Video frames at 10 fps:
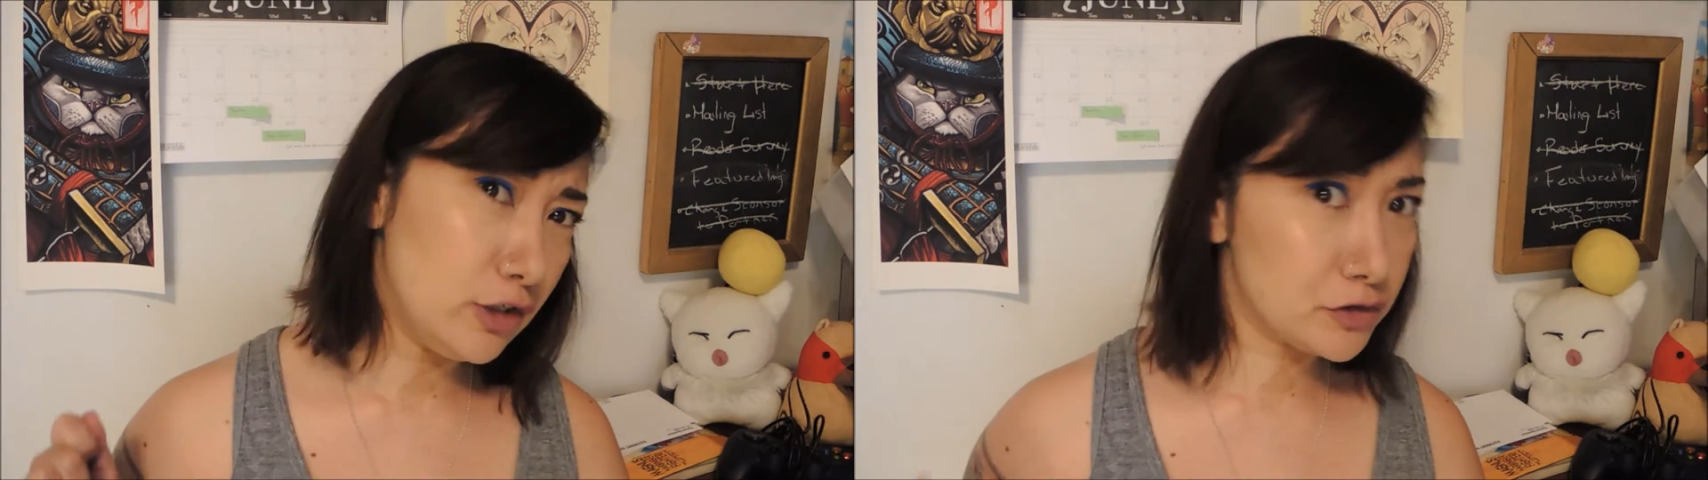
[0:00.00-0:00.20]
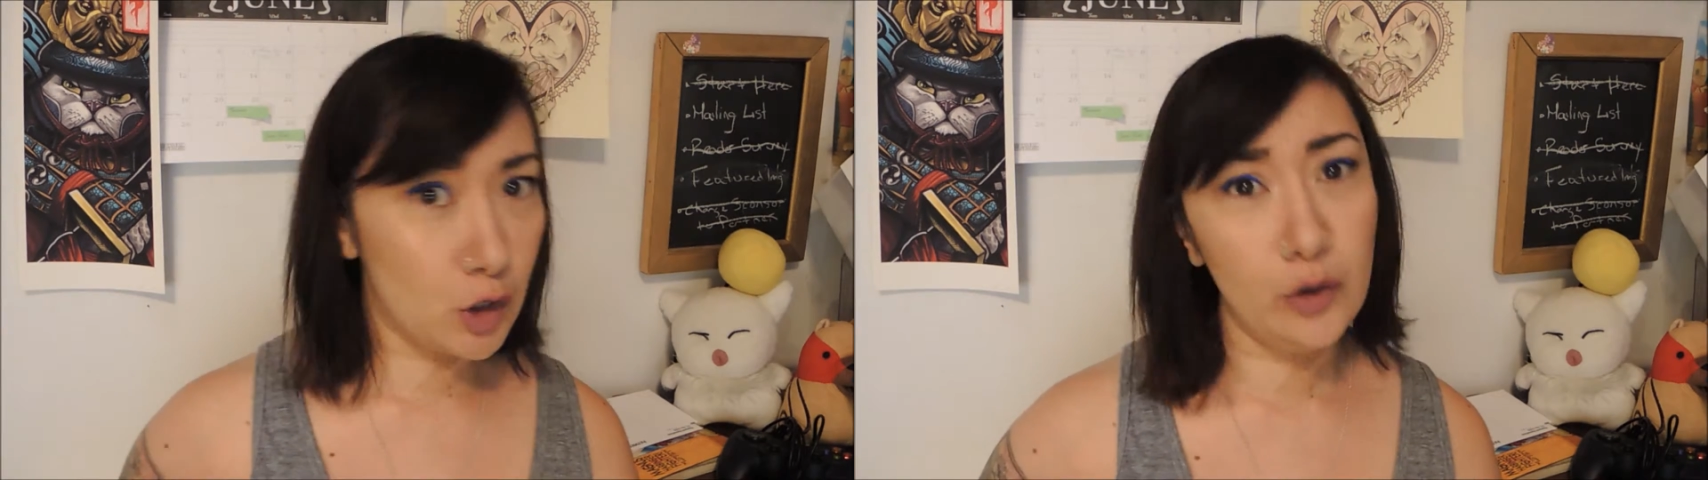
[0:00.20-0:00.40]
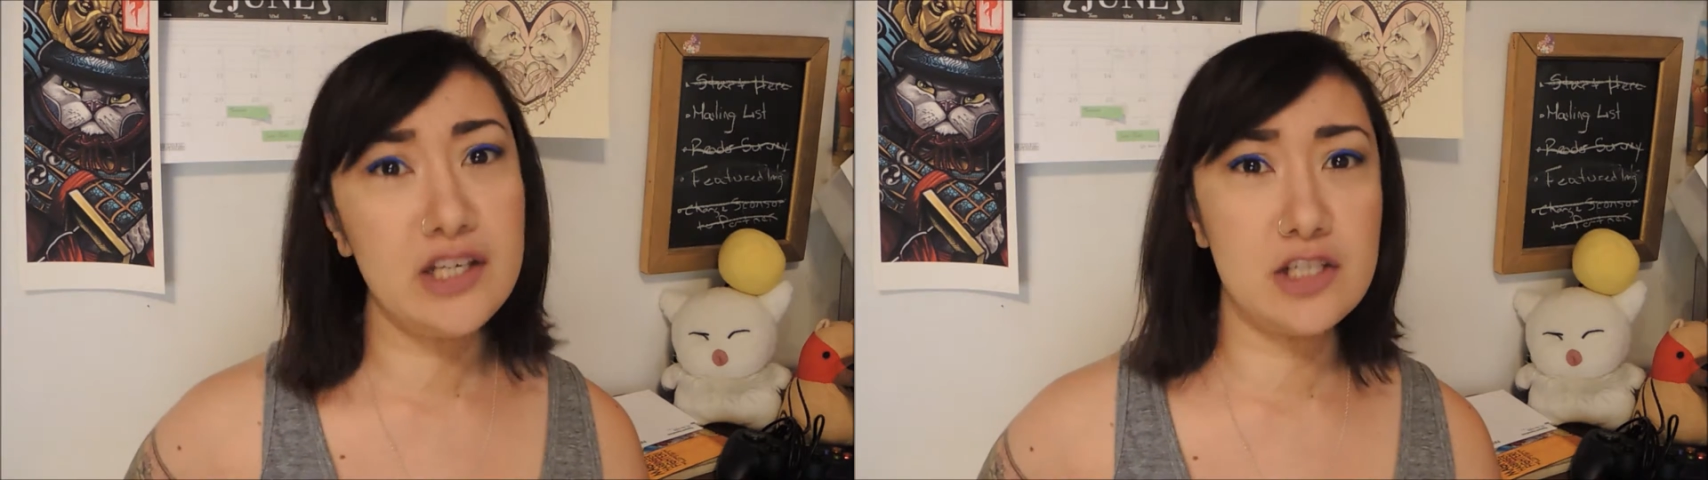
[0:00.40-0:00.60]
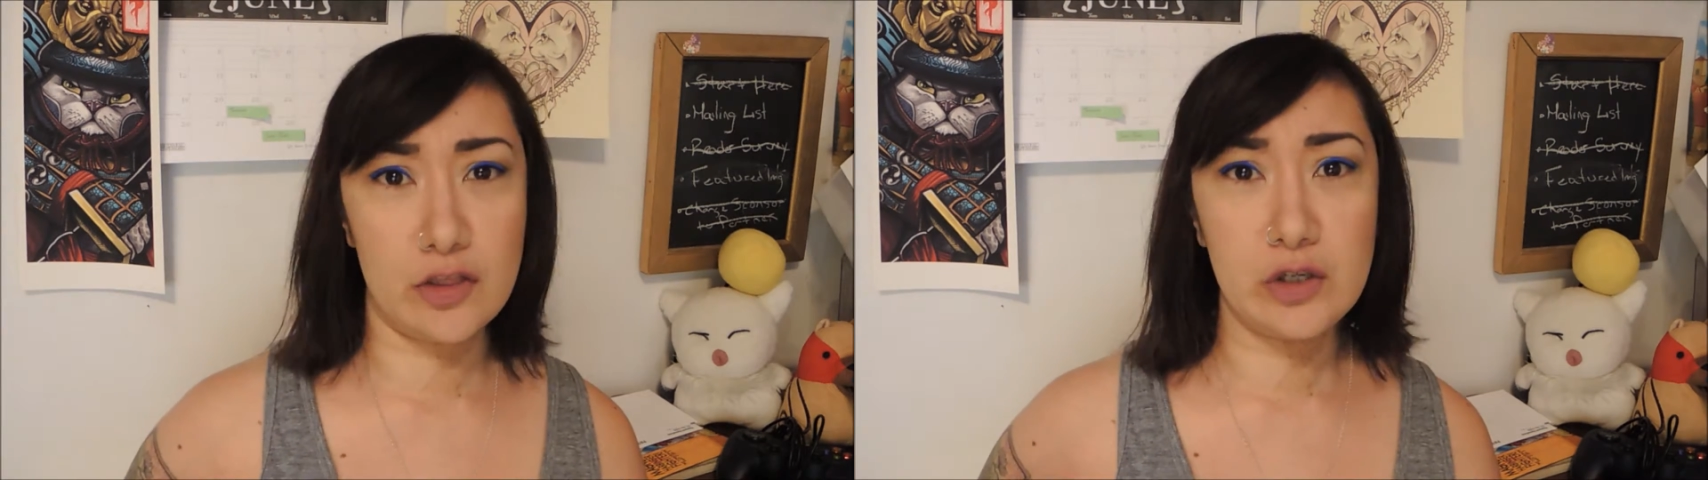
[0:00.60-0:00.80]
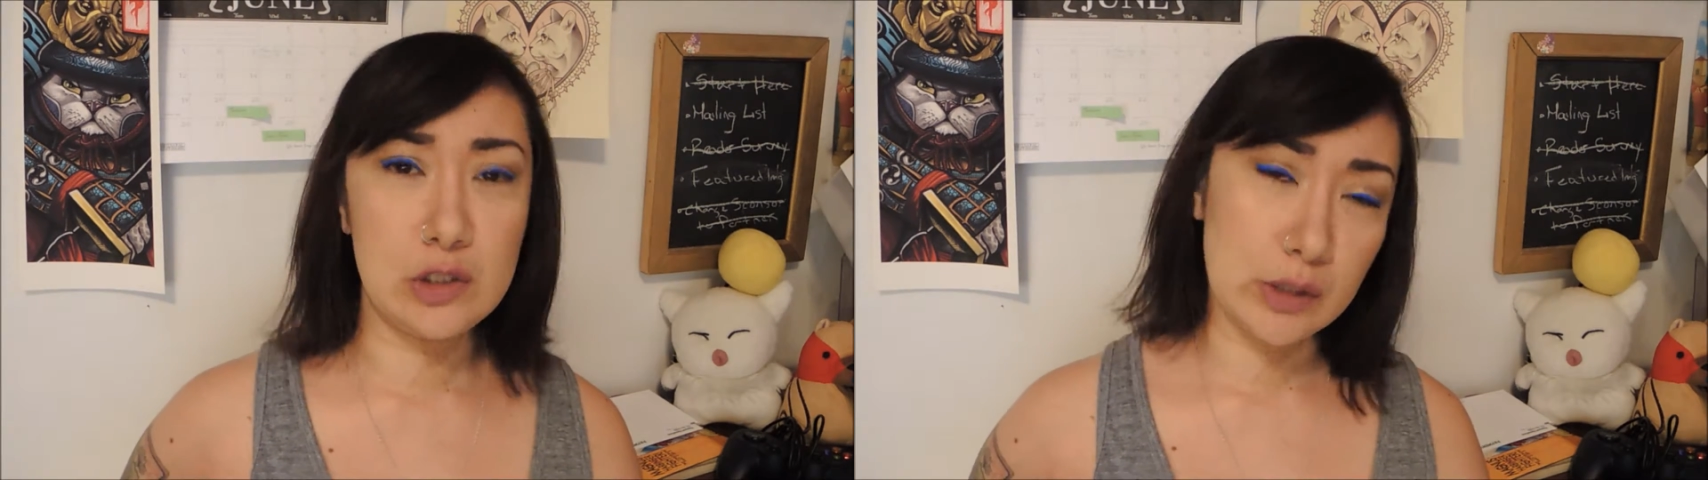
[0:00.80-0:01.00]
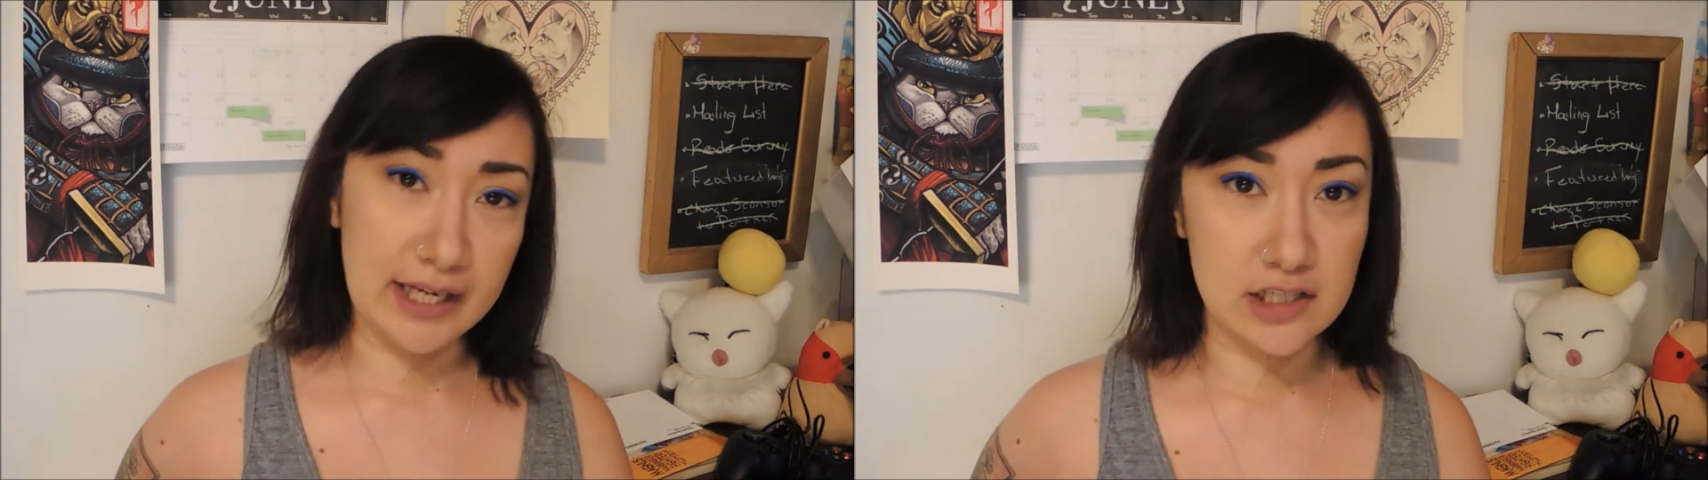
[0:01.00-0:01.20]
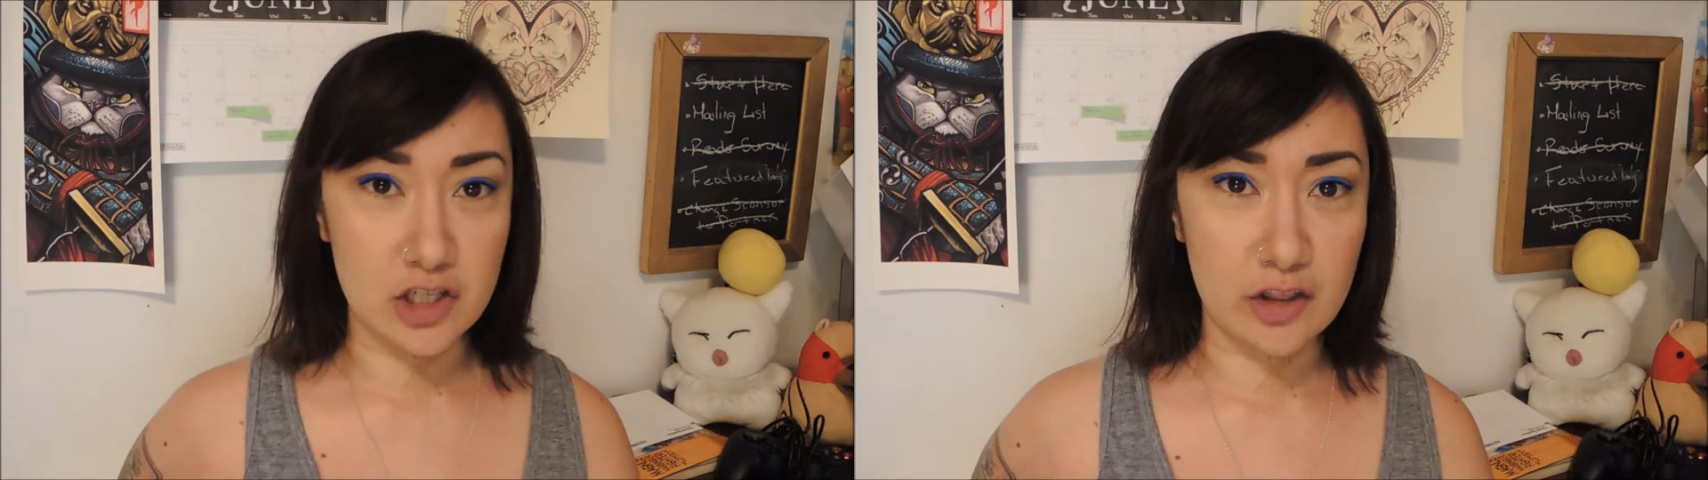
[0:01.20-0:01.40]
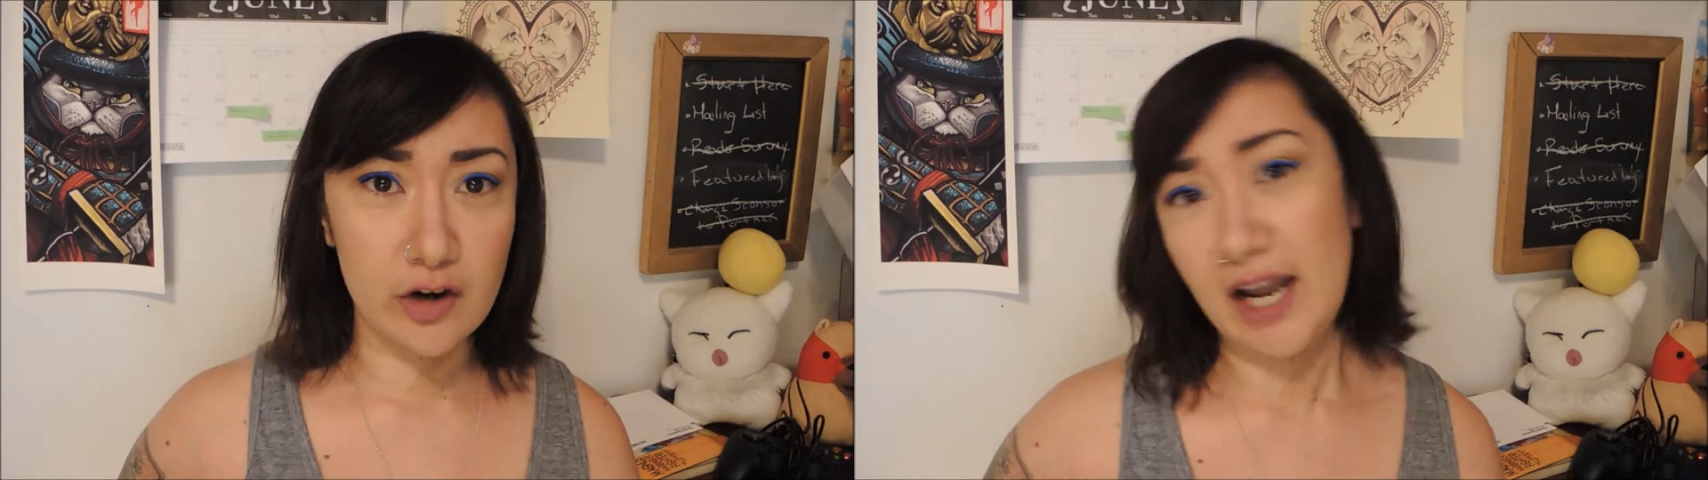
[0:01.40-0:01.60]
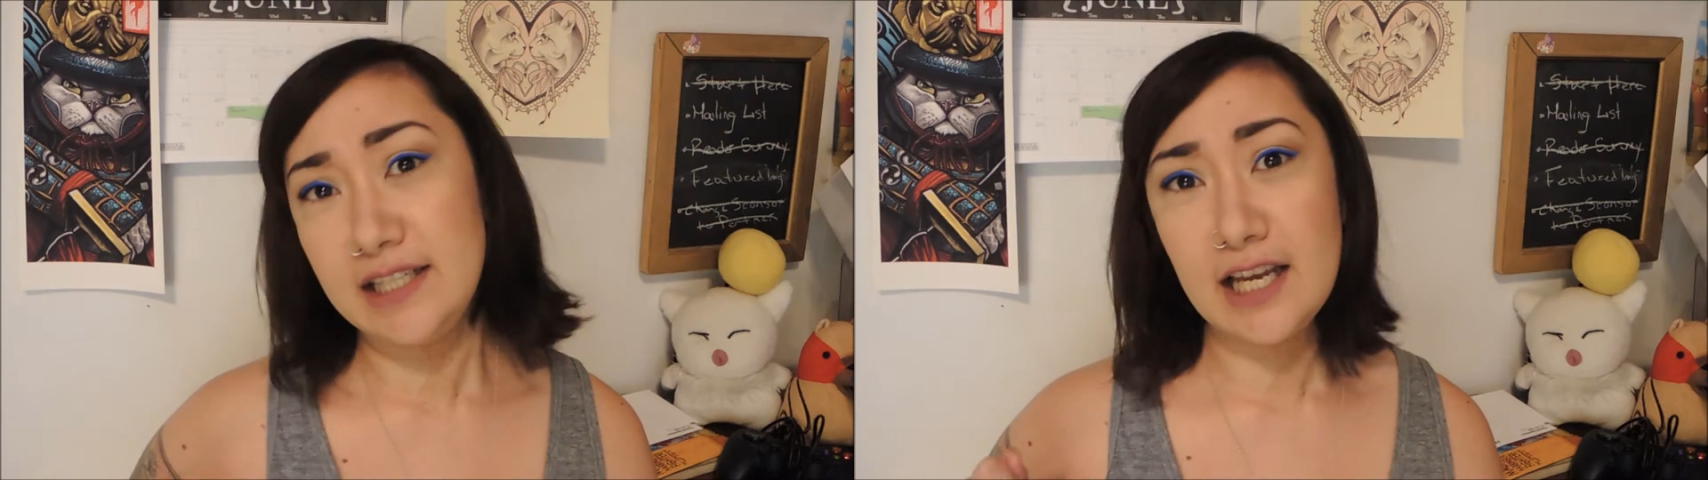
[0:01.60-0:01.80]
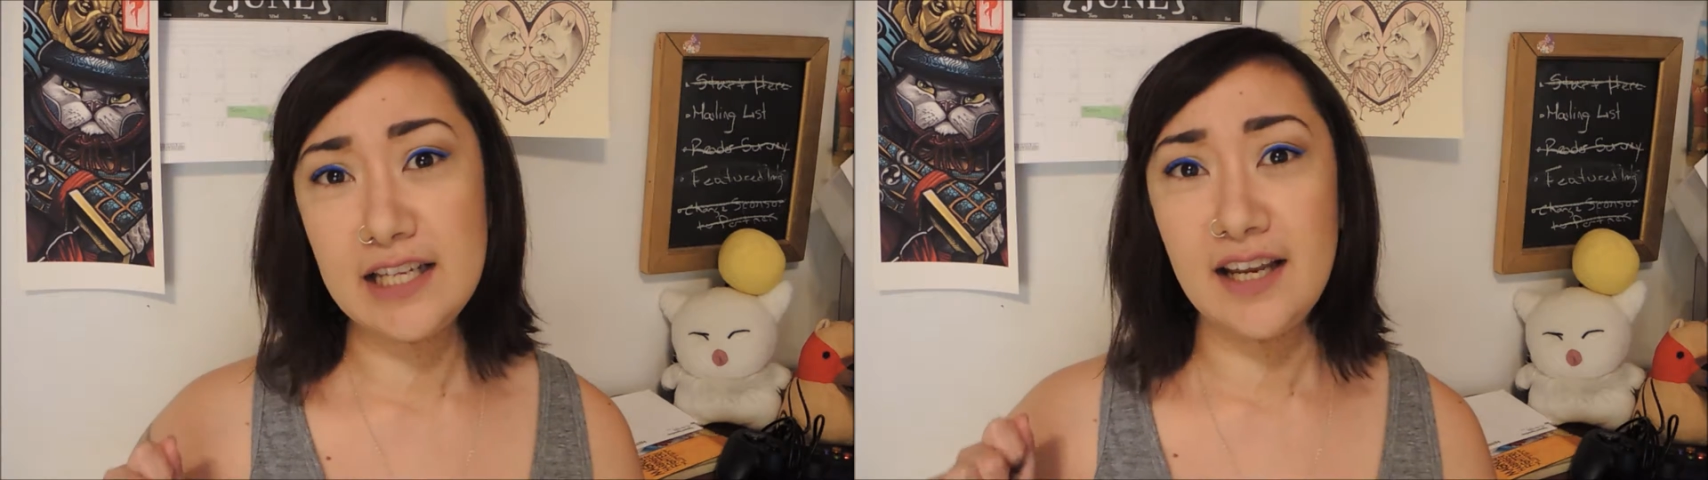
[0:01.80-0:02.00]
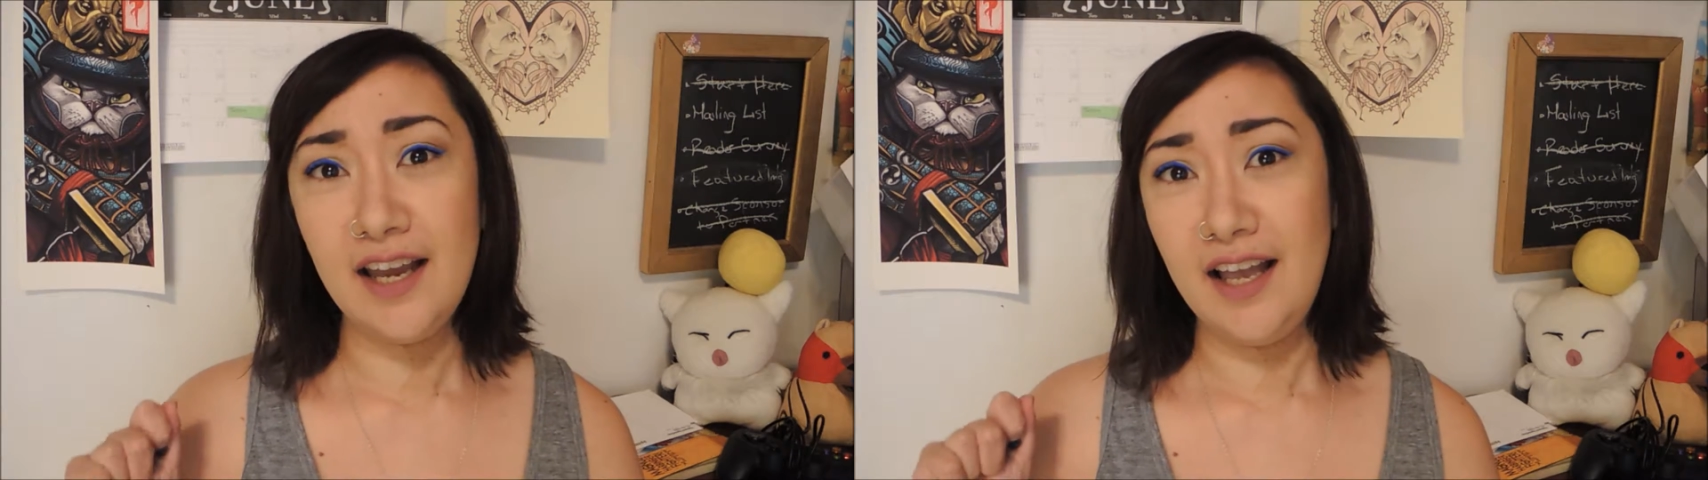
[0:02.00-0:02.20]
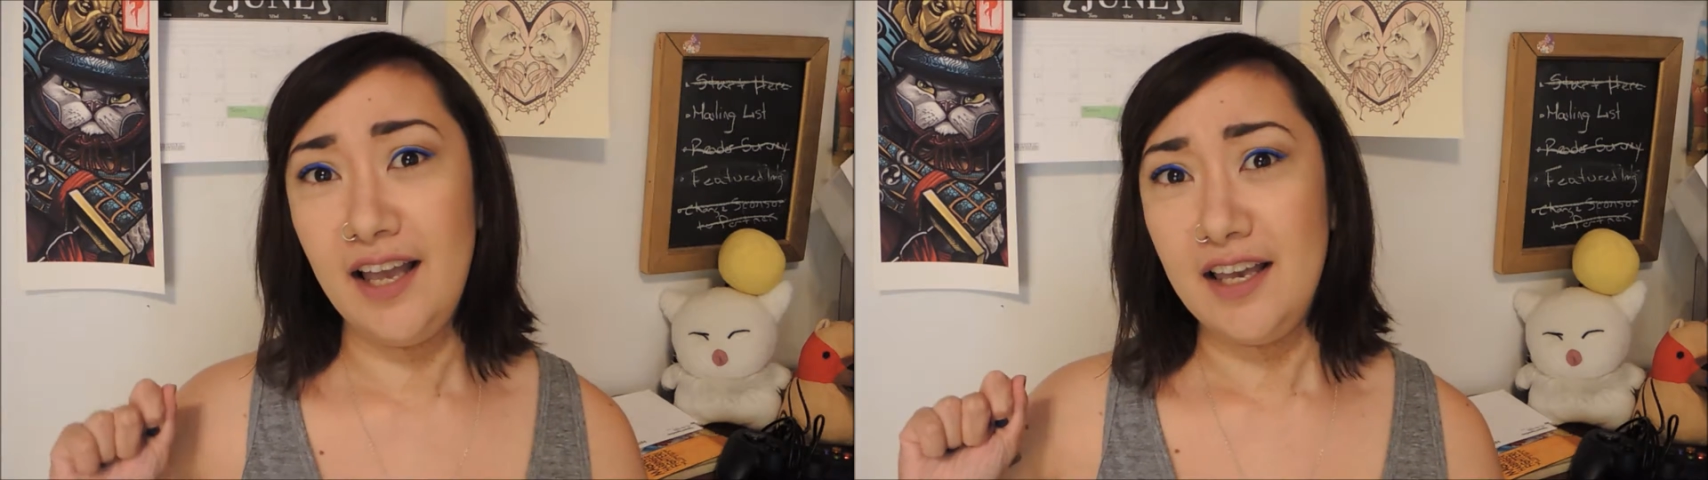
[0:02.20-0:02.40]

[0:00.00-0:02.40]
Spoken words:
You've told each other you like each other, and yet